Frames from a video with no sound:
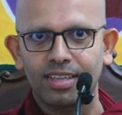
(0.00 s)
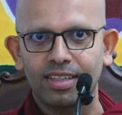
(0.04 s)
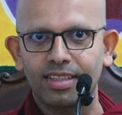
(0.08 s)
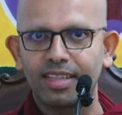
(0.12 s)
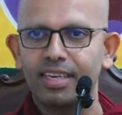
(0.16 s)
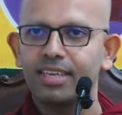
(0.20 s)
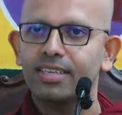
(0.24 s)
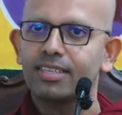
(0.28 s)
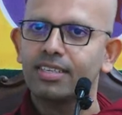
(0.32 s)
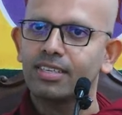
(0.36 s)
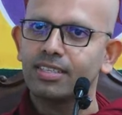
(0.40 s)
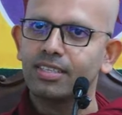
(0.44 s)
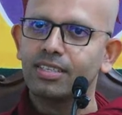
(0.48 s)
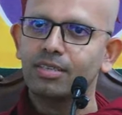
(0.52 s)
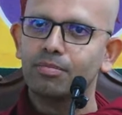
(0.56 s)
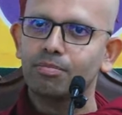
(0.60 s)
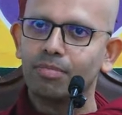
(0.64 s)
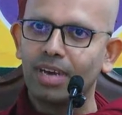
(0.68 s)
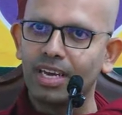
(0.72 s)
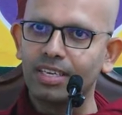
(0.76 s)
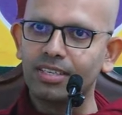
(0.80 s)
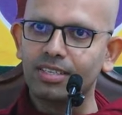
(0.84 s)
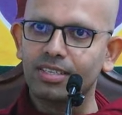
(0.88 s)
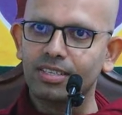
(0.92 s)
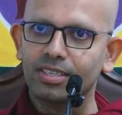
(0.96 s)
then does it
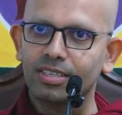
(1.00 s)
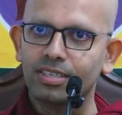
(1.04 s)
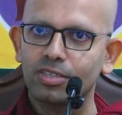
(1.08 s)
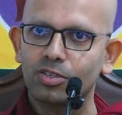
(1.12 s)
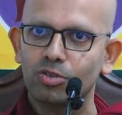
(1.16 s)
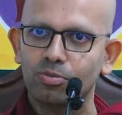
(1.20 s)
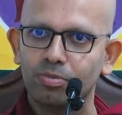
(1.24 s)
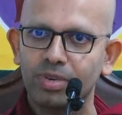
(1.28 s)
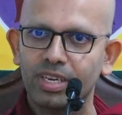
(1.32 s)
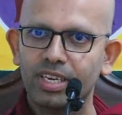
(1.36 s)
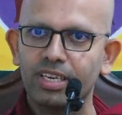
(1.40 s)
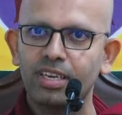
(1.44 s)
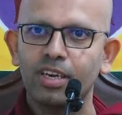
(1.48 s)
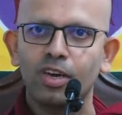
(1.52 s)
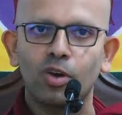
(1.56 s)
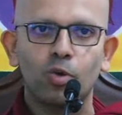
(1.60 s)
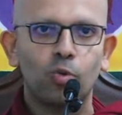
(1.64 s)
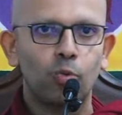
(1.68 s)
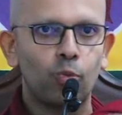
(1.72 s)
matter to me